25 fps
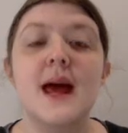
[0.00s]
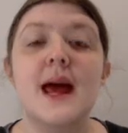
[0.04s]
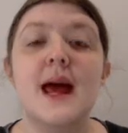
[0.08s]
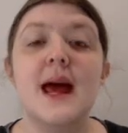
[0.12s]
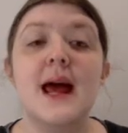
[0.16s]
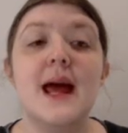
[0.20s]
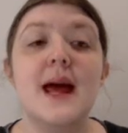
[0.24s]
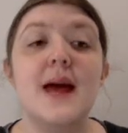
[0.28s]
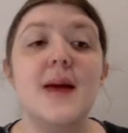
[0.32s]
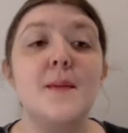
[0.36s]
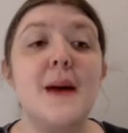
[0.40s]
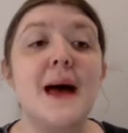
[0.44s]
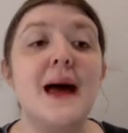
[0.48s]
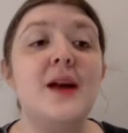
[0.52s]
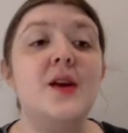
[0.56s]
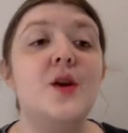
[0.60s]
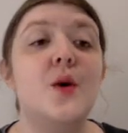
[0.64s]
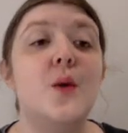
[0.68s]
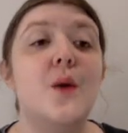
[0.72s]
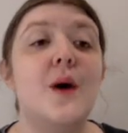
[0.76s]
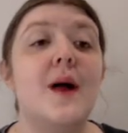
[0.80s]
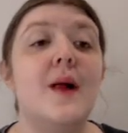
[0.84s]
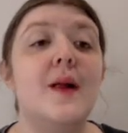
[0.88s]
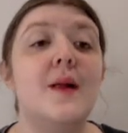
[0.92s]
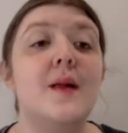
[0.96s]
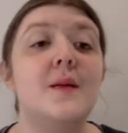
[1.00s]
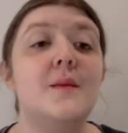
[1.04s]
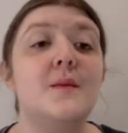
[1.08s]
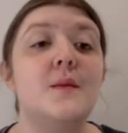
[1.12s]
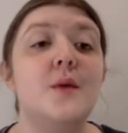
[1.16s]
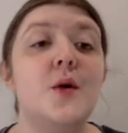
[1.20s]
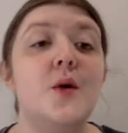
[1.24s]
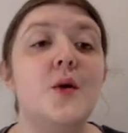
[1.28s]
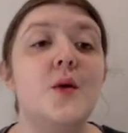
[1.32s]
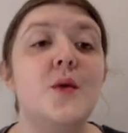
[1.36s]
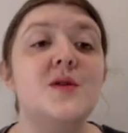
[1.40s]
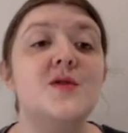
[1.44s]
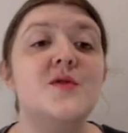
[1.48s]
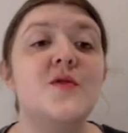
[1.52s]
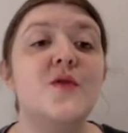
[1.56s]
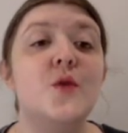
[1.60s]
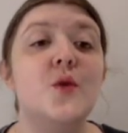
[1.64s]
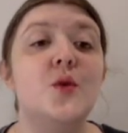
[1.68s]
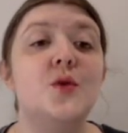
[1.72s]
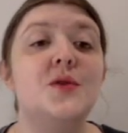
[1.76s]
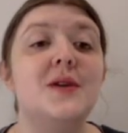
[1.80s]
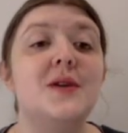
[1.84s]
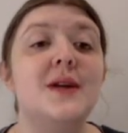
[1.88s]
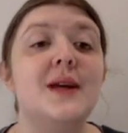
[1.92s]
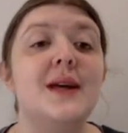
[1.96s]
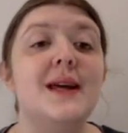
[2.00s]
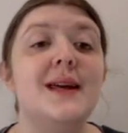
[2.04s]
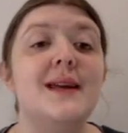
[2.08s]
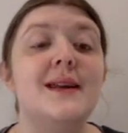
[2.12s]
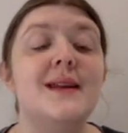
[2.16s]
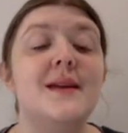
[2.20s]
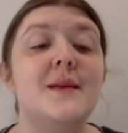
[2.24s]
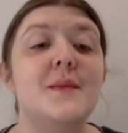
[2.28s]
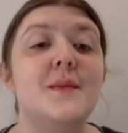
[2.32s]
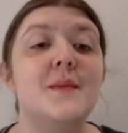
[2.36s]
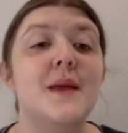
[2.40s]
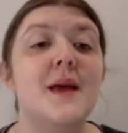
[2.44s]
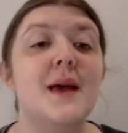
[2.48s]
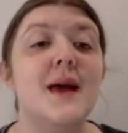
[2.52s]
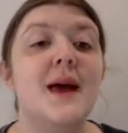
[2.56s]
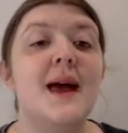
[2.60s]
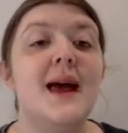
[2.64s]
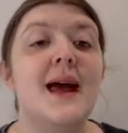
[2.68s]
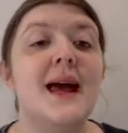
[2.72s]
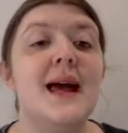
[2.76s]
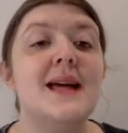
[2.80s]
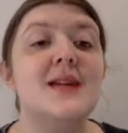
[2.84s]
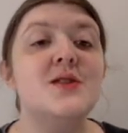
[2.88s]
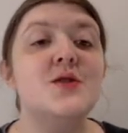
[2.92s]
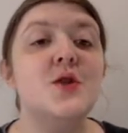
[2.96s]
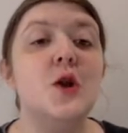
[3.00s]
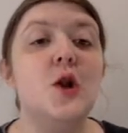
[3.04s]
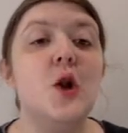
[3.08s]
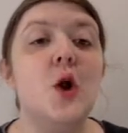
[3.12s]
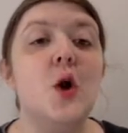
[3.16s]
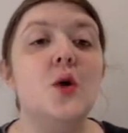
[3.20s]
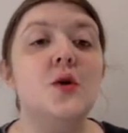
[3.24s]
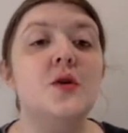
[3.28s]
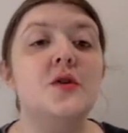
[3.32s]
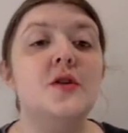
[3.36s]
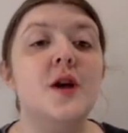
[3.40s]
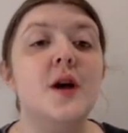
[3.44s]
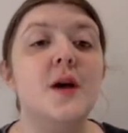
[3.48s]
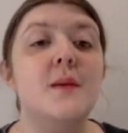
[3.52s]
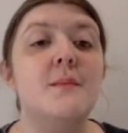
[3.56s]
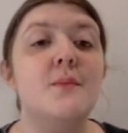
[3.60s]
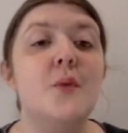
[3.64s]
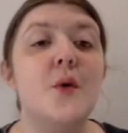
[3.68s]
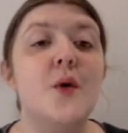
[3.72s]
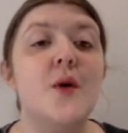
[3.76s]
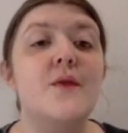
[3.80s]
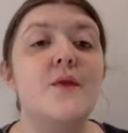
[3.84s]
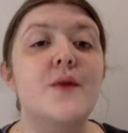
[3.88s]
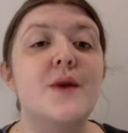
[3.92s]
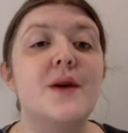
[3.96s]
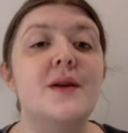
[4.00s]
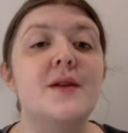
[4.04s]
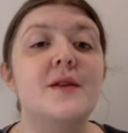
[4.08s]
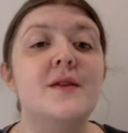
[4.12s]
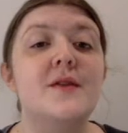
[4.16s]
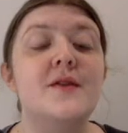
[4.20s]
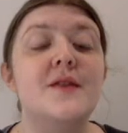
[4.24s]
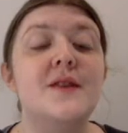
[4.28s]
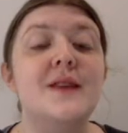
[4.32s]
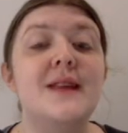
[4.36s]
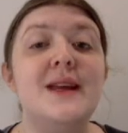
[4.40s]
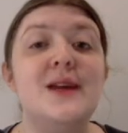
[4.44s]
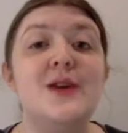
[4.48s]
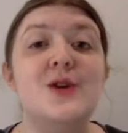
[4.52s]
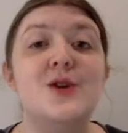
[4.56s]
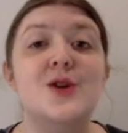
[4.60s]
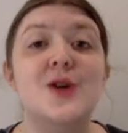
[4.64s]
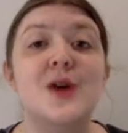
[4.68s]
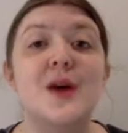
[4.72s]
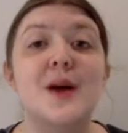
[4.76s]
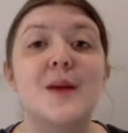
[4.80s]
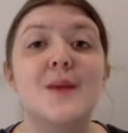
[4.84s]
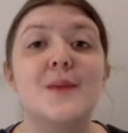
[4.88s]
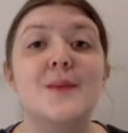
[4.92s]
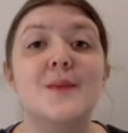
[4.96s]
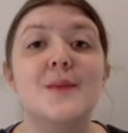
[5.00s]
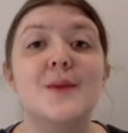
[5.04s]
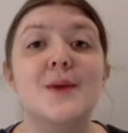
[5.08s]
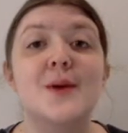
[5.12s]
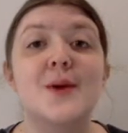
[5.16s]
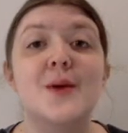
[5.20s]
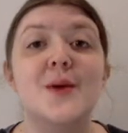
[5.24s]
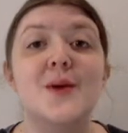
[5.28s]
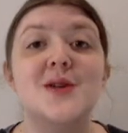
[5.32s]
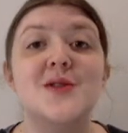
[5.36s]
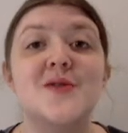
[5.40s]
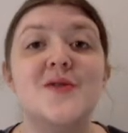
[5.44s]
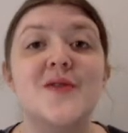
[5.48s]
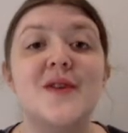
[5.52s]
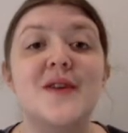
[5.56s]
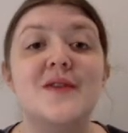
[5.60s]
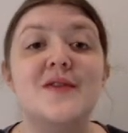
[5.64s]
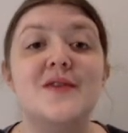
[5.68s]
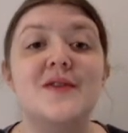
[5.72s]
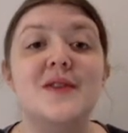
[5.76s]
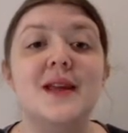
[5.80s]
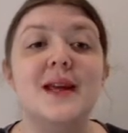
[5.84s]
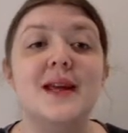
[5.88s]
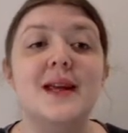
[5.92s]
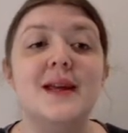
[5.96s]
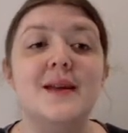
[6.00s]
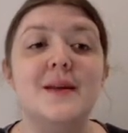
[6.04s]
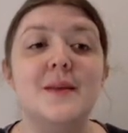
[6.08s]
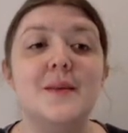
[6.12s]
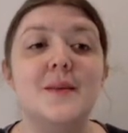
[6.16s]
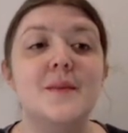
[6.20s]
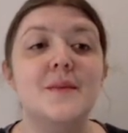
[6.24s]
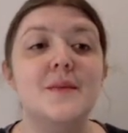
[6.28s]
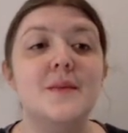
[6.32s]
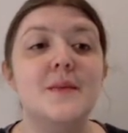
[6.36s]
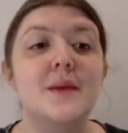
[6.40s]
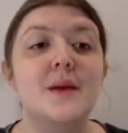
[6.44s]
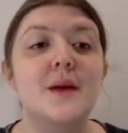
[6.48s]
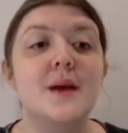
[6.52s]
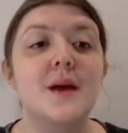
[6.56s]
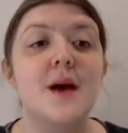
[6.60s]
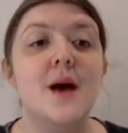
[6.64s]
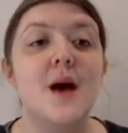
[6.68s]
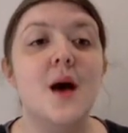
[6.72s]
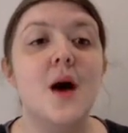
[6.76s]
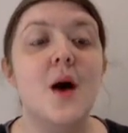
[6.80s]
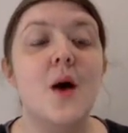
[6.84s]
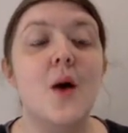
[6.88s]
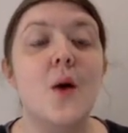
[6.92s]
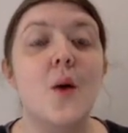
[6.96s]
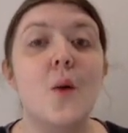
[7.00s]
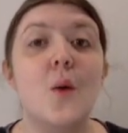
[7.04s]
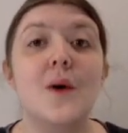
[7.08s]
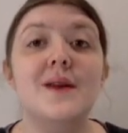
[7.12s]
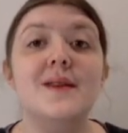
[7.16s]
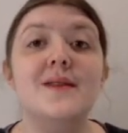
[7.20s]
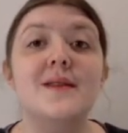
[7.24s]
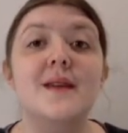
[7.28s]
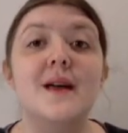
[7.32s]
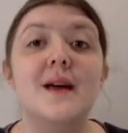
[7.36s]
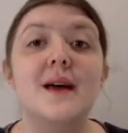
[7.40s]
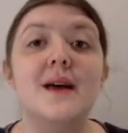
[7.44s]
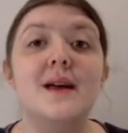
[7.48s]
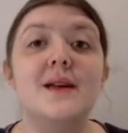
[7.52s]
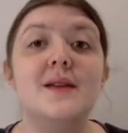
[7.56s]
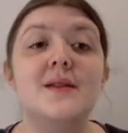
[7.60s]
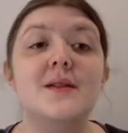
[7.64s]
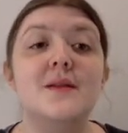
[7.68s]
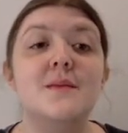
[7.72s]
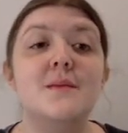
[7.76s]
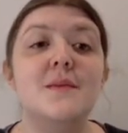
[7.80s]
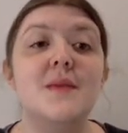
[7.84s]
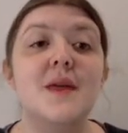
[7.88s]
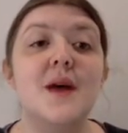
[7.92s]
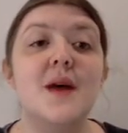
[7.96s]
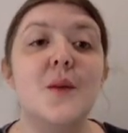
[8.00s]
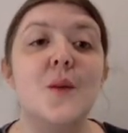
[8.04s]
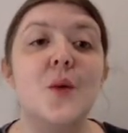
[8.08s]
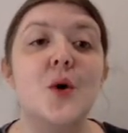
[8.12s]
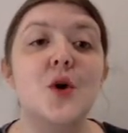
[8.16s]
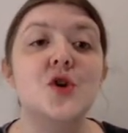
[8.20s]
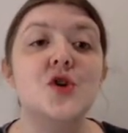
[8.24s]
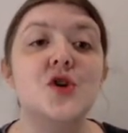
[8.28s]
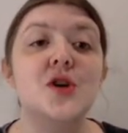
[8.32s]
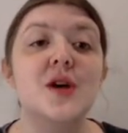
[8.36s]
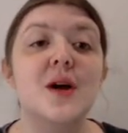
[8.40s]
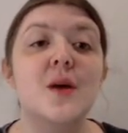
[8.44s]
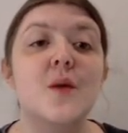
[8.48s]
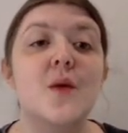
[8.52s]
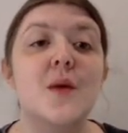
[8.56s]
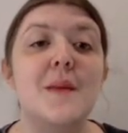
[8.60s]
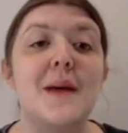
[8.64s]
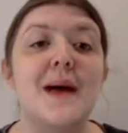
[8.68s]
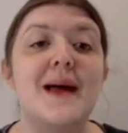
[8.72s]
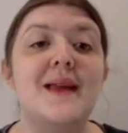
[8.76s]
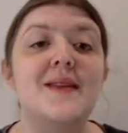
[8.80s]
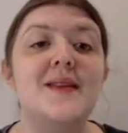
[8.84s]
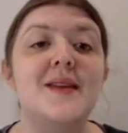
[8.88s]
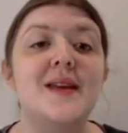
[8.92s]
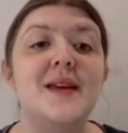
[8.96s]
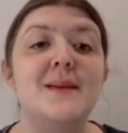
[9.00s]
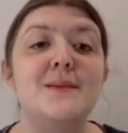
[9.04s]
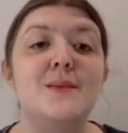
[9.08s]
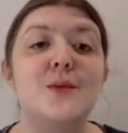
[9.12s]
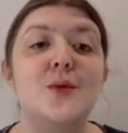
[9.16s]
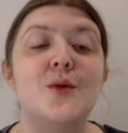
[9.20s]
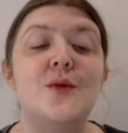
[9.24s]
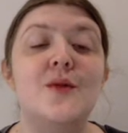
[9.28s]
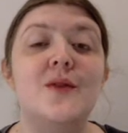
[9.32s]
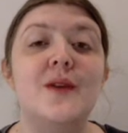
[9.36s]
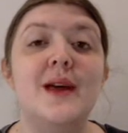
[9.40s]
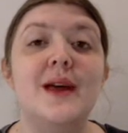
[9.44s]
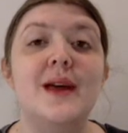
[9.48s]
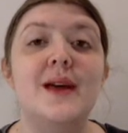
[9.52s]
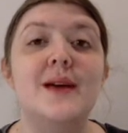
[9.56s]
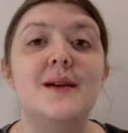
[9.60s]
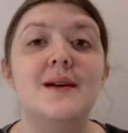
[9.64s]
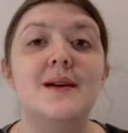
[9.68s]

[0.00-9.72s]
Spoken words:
Emmanuel, who is 14, is the long-term boyfriend of Felicia, who is 15. One night, they're watching a romantic movie.